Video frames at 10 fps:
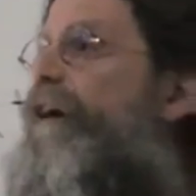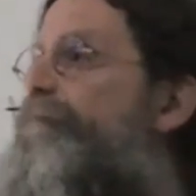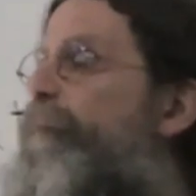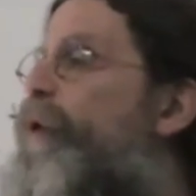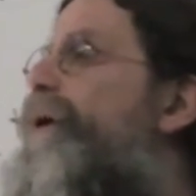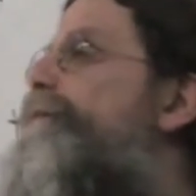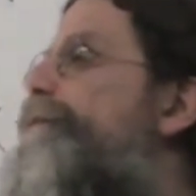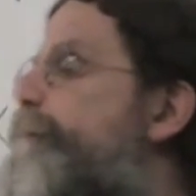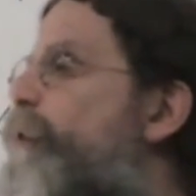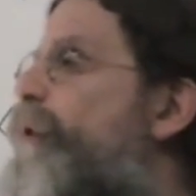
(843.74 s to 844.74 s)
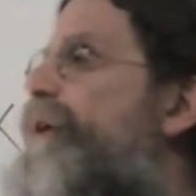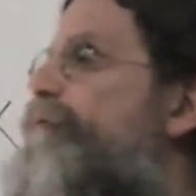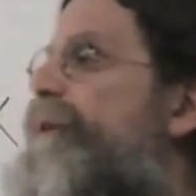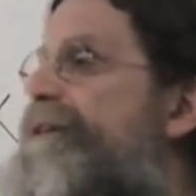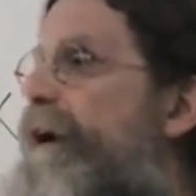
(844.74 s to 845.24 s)
of point-for-point
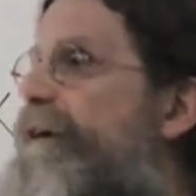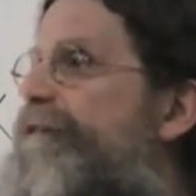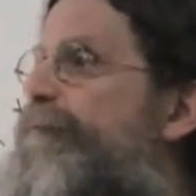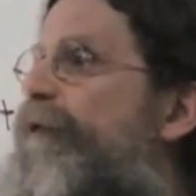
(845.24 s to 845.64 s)
reductive